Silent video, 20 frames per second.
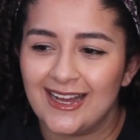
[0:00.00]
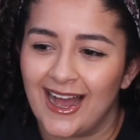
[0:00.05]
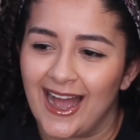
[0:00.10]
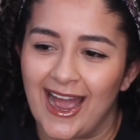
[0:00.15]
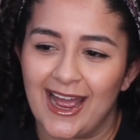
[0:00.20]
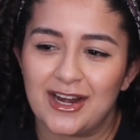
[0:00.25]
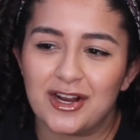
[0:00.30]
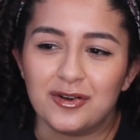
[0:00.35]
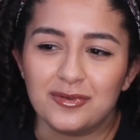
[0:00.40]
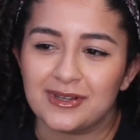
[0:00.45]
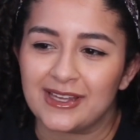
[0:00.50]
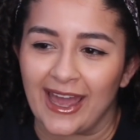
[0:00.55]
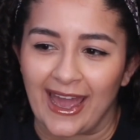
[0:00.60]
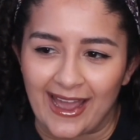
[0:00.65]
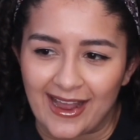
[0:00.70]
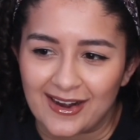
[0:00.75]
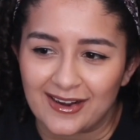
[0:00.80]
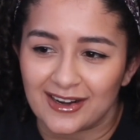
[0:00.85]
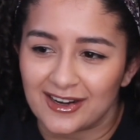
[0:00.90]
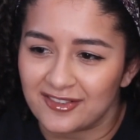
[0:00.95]
I don't
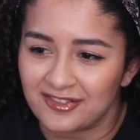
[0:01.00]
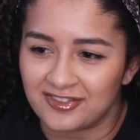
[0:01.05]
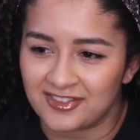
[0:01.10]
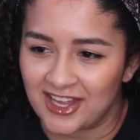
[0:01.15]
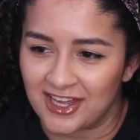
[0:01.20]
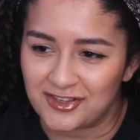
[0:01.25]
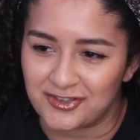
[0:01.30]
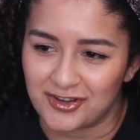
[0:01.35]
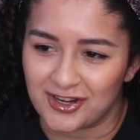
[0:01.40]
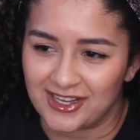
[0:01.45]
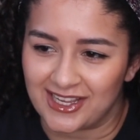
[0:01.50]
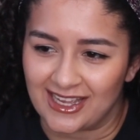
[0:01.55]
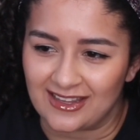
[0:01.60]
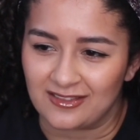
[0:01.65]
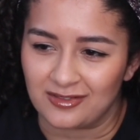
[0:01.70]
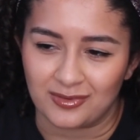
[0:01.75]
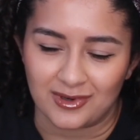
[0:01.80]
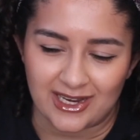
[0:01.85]
care if Cedric gets